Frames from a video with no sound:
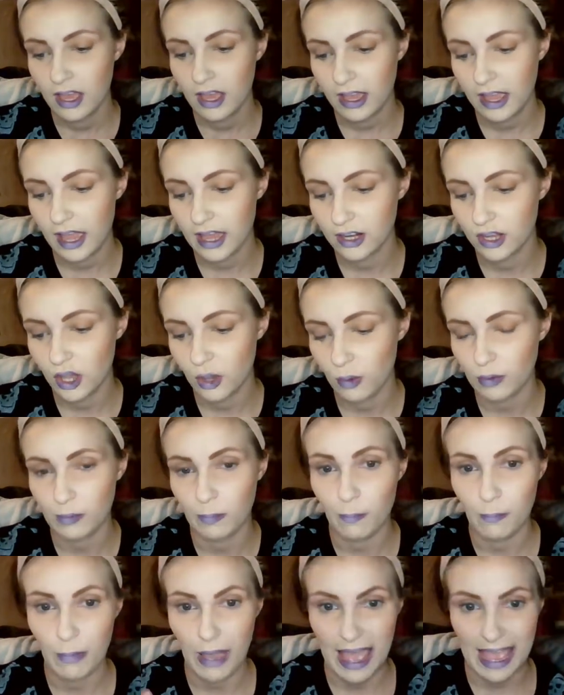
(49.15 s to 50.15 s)
kind of go with
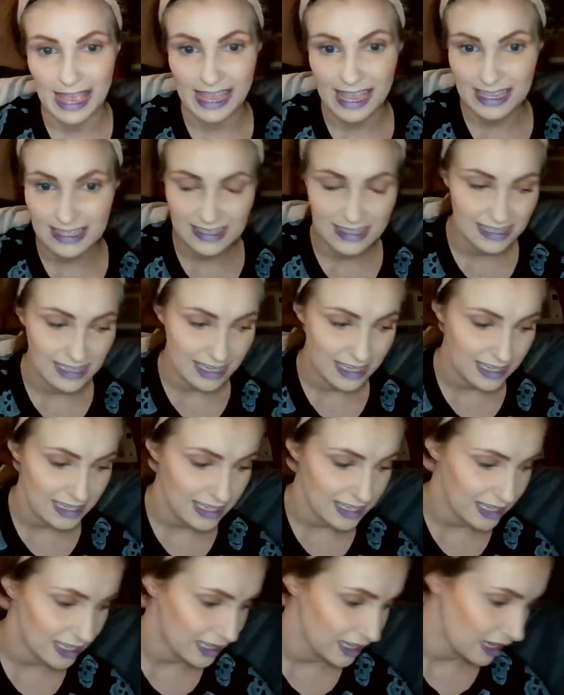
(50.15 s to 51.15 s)
my
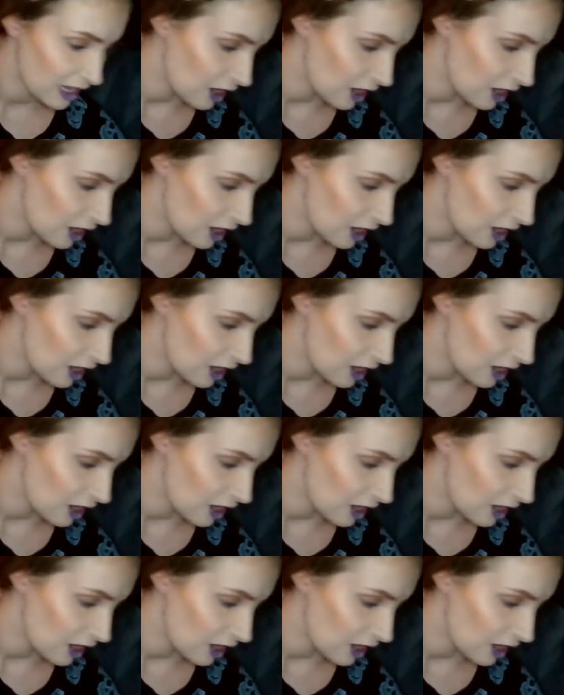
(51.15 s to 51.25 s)
aesthetic.